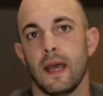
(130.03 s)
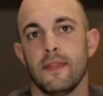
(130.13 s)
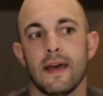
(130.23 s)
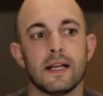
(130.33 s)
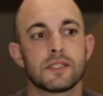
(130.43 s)

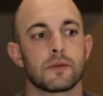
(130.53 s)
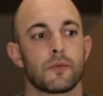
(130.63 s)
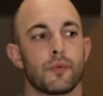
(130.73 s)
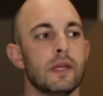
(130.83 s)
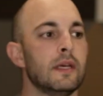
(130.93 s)
And that's
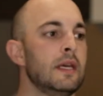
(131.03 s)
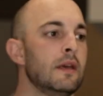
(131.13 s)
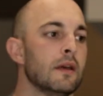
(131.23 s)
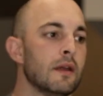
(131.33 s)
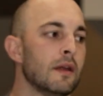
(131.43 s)

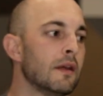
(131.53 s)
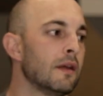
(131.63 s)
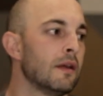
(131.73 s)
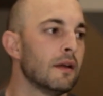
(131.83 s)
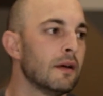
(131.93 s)
really
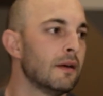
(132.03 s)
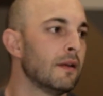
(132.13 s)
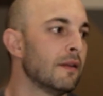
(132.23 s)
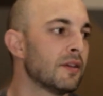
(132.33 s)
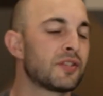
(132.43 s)

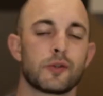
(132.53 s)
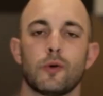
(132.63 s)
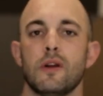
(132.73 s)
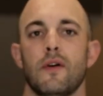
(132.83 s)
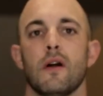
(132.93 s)
the
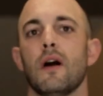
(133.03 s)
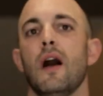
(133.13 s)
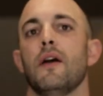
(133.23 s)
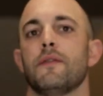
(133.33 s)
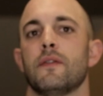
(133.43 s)
story of our
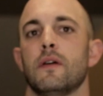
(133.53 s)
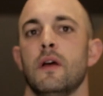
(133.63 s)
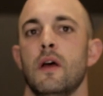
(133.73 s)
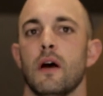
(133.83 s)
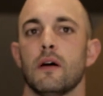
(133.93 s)
life.
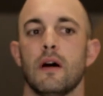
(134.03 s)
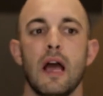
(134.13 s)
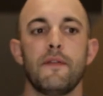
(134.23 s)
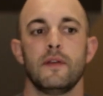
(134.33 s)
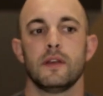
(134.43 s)

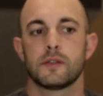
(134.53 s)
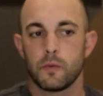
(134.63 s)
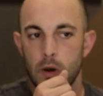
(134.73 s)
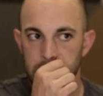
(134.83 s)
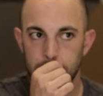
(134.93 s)
Life is
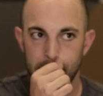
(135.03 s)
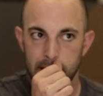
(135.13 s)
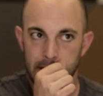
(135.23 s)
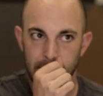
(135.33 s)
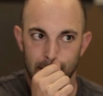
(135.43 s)
one
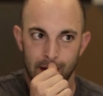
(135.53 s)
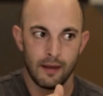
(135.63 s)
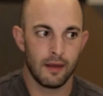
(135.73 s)
big